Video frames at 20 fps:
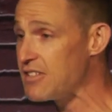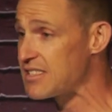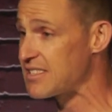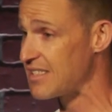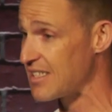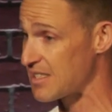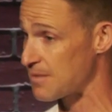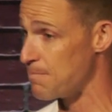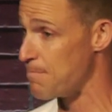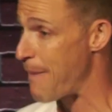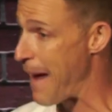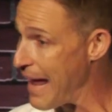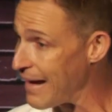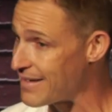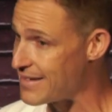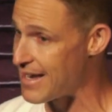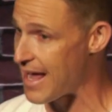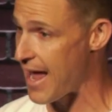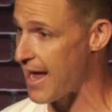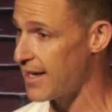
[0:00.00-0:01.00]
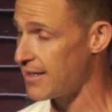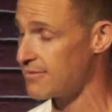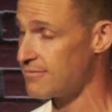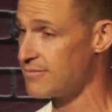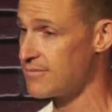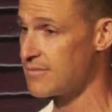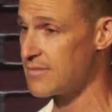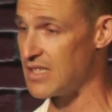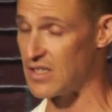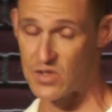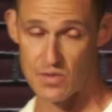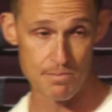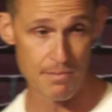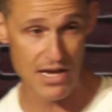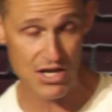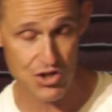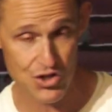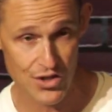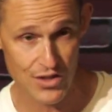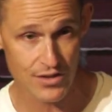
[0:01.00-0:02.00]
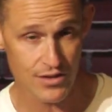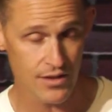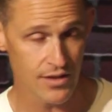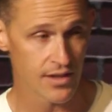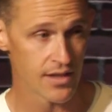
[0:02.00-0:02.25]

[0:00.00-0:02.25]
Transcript: this mandate, this mission.